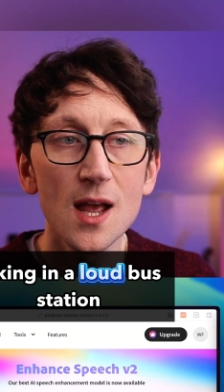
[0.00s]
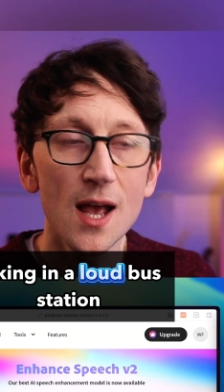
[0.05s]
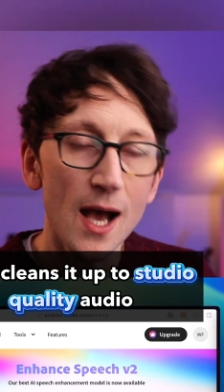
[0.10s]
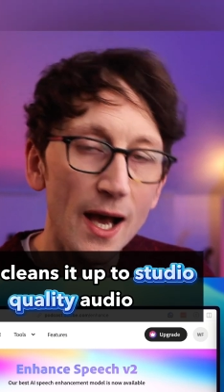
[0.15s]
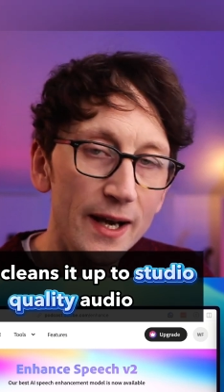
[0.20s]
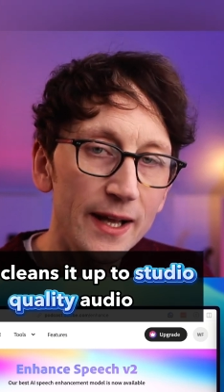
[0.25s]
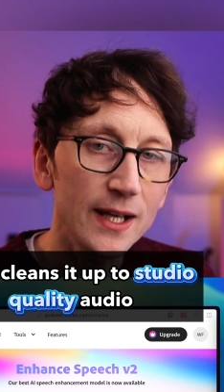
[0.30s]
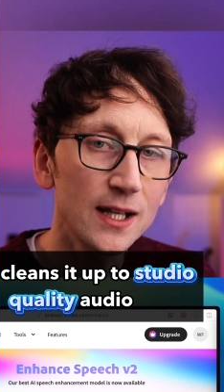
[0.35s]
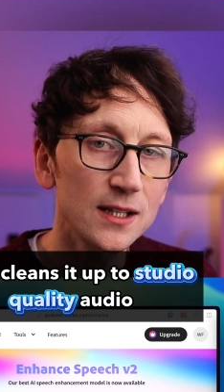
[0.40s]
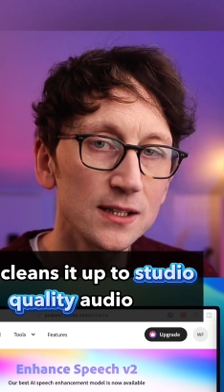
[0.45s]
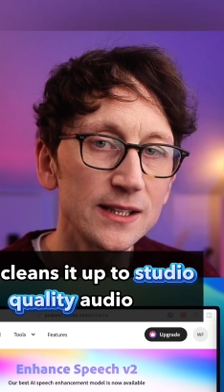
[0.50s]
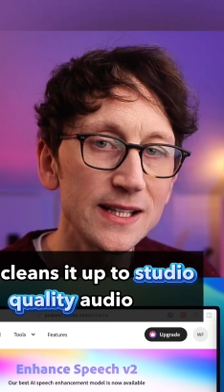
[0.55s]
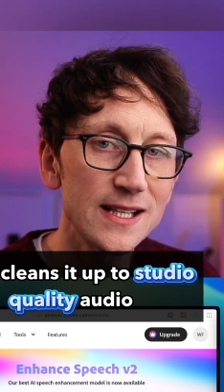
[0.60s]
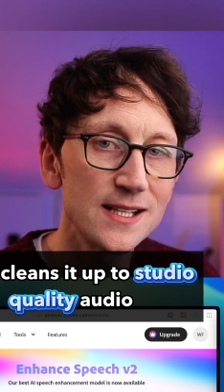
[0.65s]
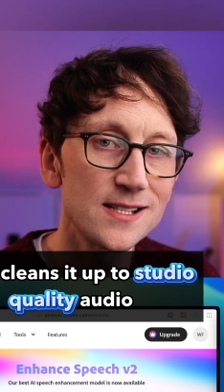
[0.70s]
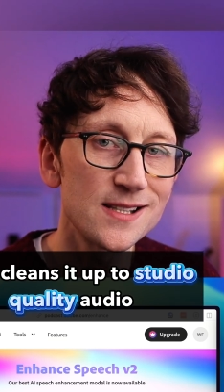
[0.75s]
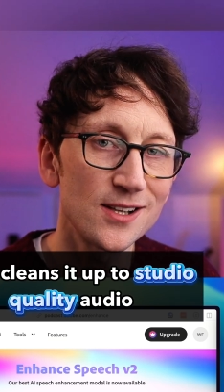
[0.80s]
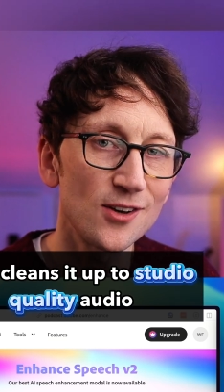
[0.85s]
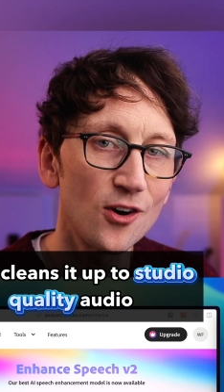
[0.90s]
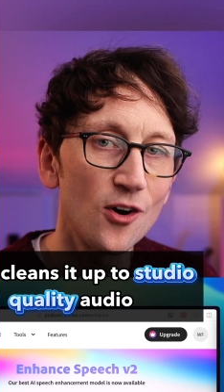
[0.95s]
and it
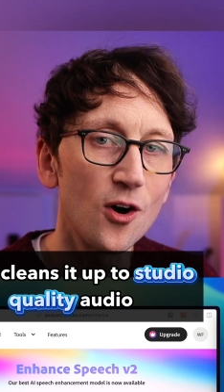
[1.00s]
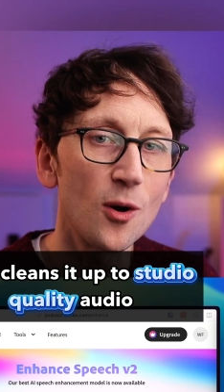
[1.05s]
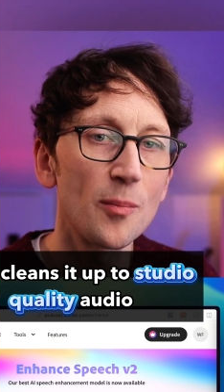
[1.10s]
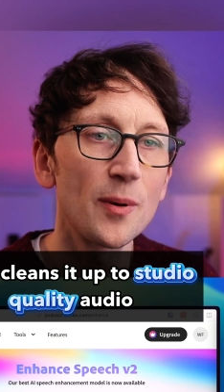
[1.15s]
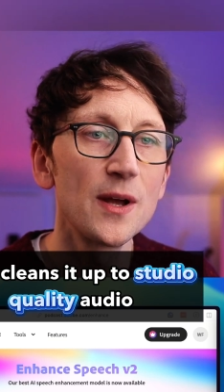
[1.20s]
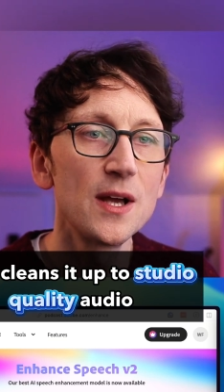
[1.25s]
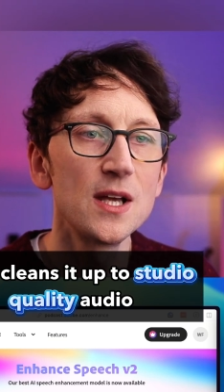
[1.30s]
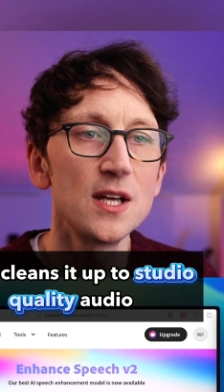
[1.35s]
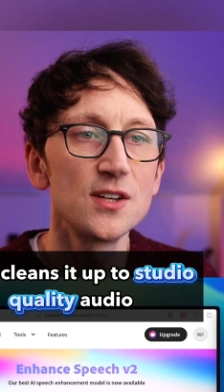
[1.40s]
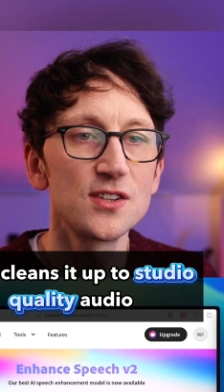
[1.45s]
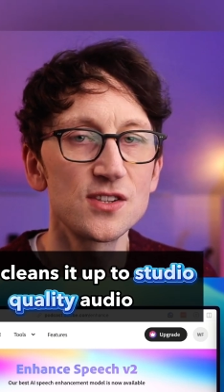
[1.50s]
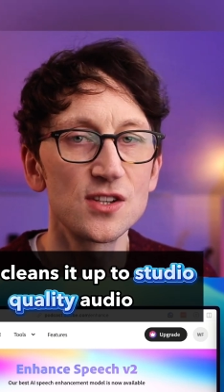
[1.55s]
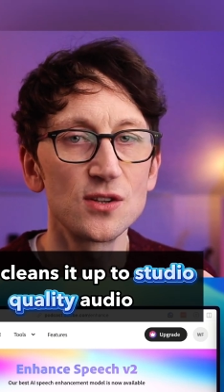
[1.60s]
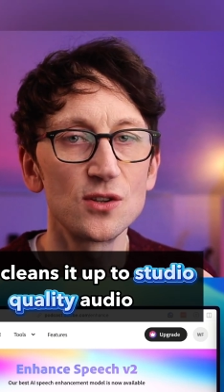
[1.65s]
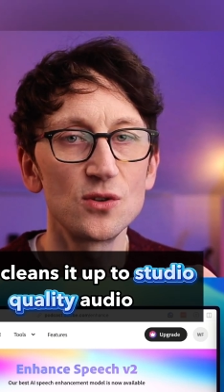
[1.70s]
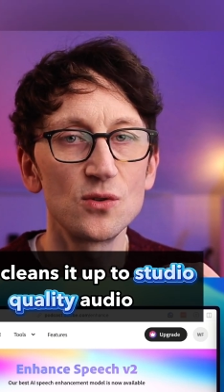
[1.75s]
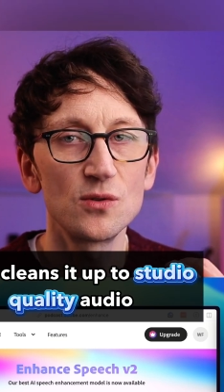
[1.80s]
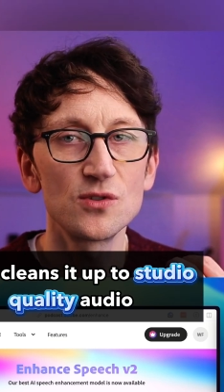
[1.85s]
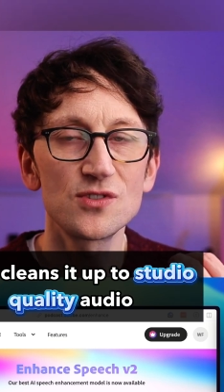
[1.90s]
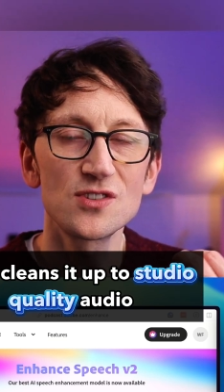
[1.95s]
cleans it up
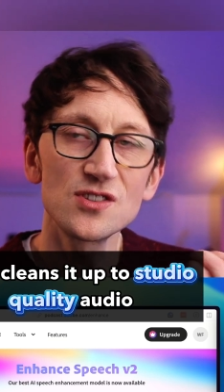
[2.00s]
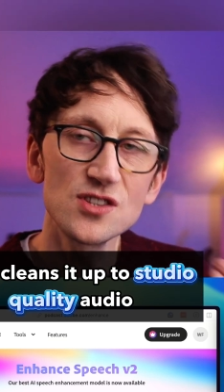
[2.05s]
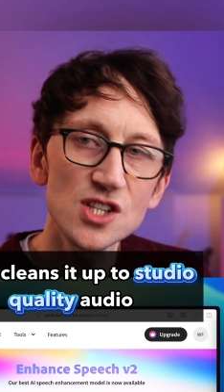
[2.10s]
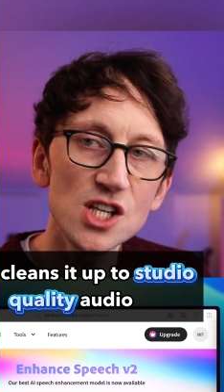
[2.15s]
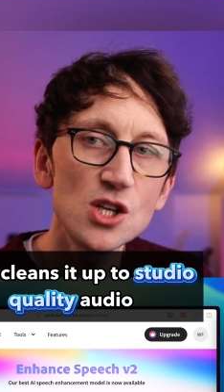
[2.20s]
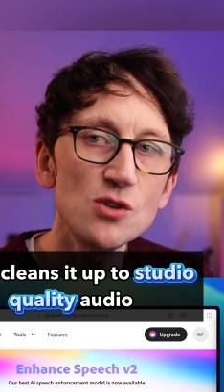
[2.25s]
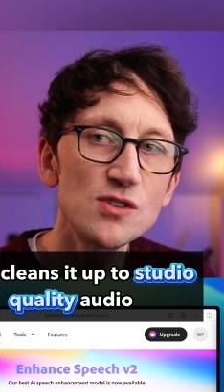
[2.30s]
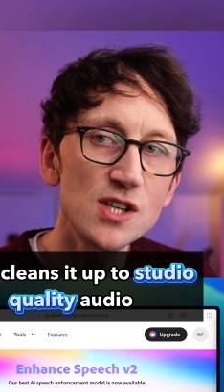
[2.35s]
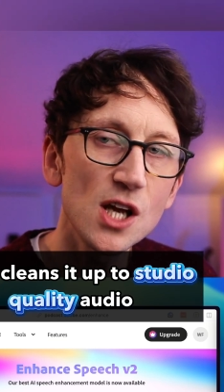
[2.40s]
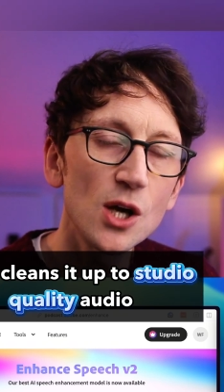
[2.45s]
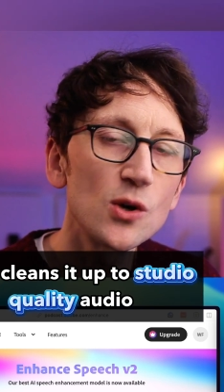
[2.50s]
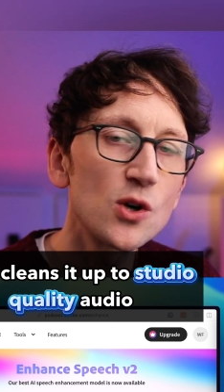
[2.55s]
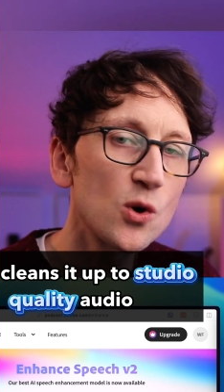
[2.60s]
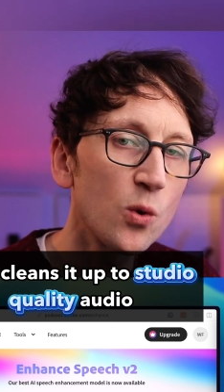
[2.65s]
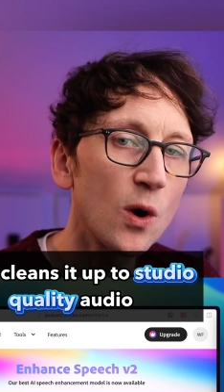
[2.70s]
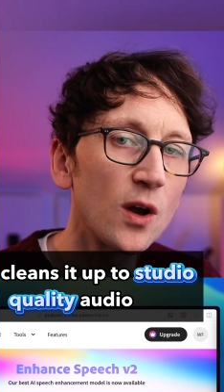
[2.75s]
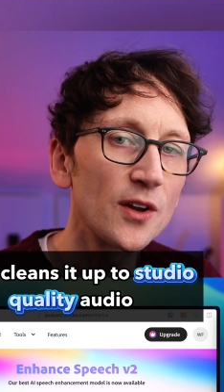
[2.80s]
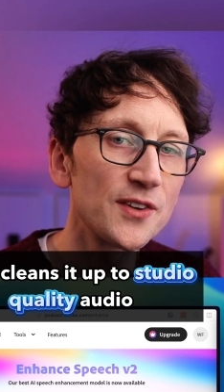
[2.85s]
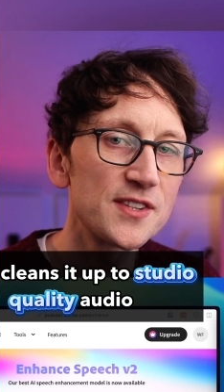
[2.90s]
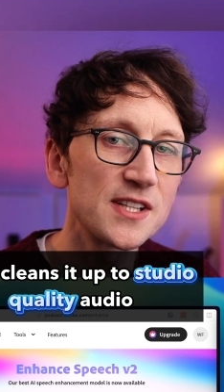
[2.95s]
to studio
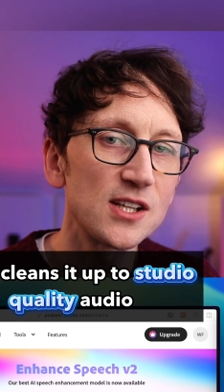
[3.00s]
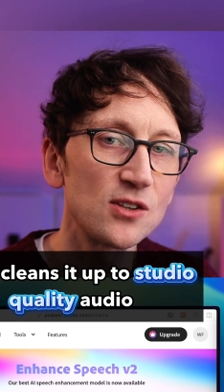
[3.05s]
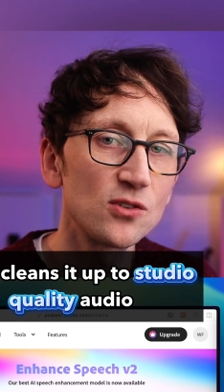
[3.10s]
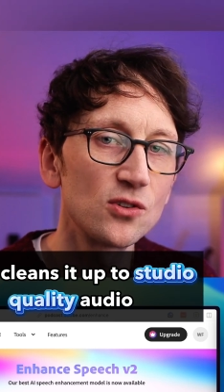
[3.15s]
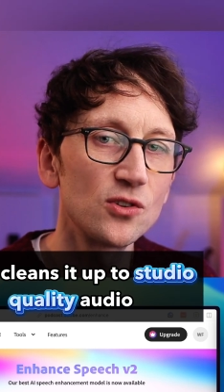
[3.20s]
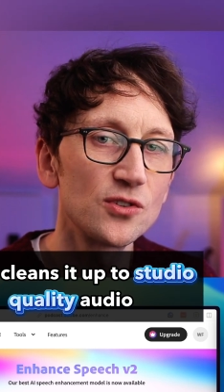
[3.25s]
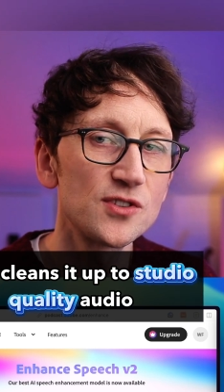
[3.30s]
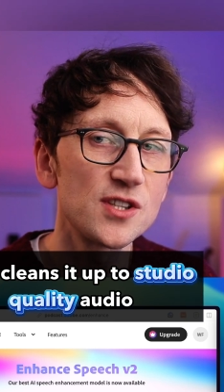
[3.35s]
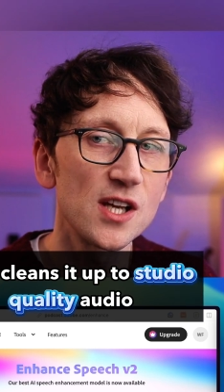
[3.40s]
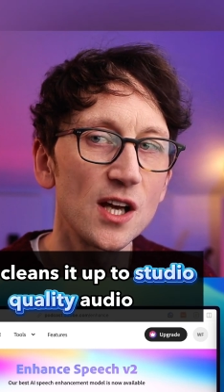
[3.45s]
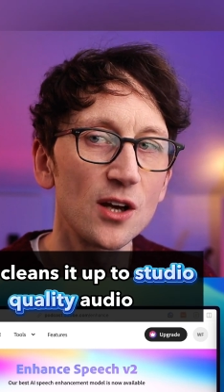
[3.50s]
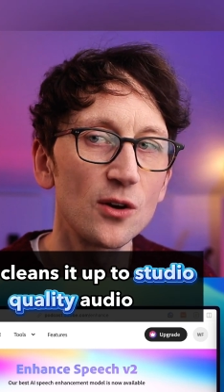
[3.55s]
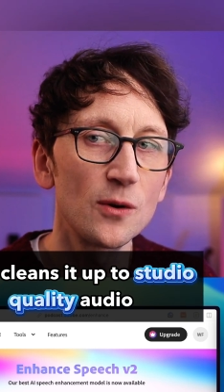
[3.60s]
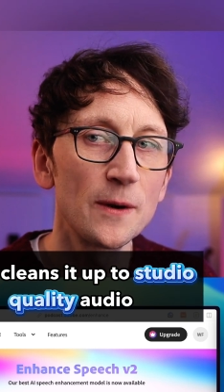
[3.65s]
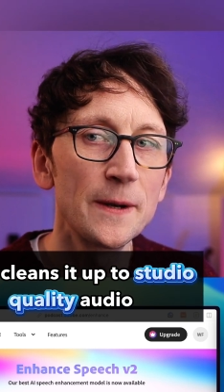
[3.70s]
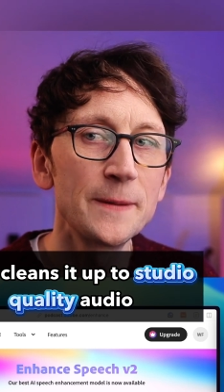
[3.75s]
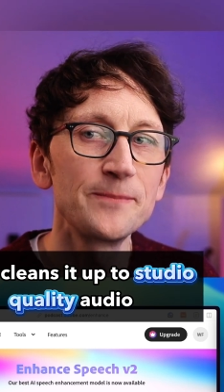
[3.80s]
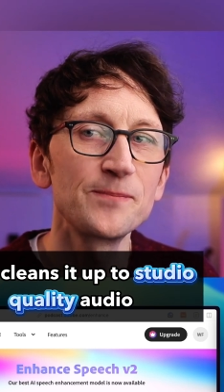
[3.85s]
quality audio,